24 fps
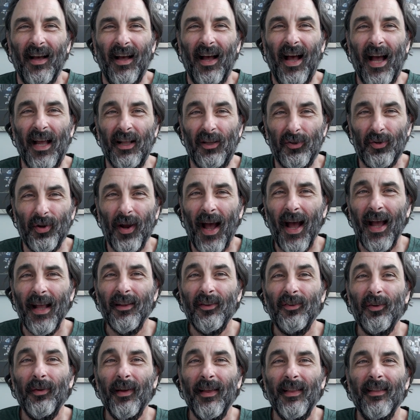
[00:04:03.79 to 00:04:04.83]
I
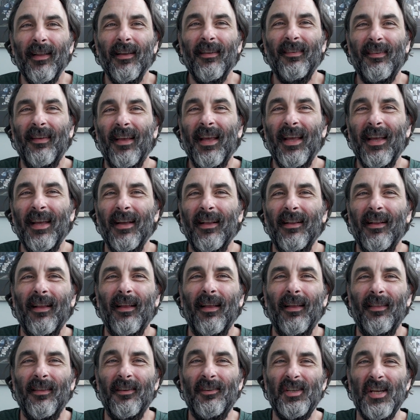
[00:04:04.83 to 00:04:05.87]
tried doing this in
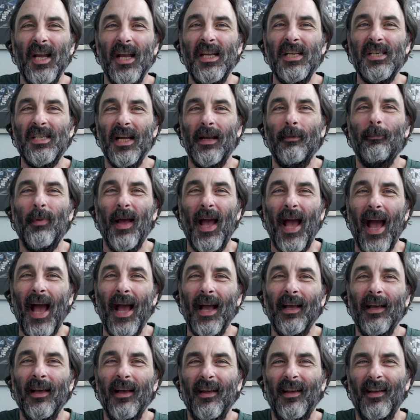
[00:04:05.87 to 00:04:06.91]
the changing
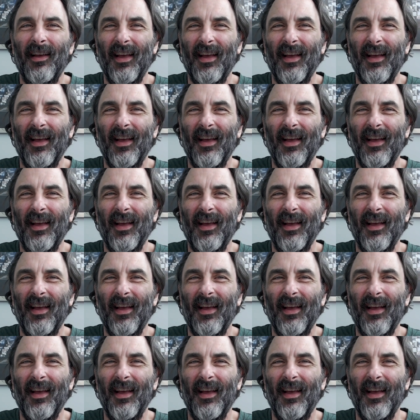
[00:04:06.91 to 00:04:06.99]
bag,